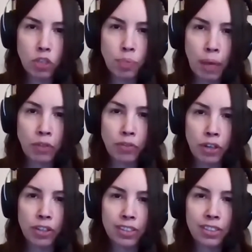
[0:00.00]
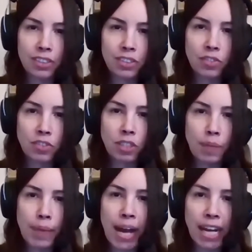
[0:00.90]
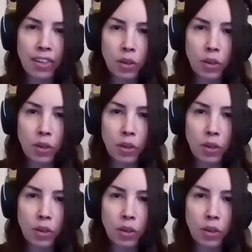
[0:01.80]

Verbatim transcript: which is better for her to to get back